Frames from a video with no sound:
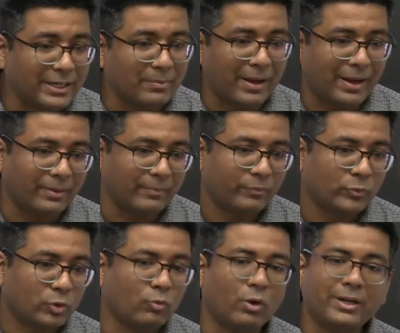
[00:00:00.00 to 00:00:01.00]
man. So
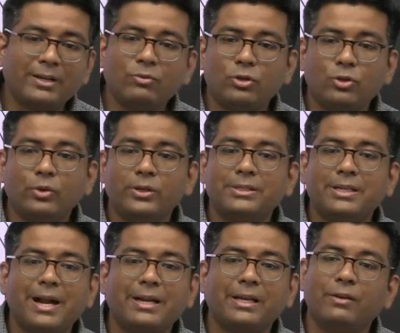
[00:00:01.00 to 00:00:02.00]
what he would do is
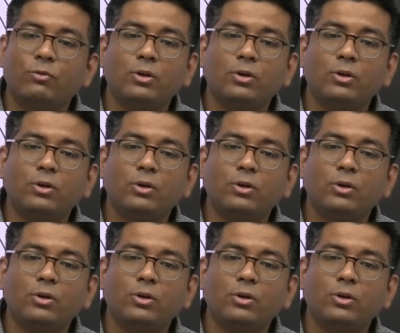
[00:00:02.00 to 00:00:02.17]
that he would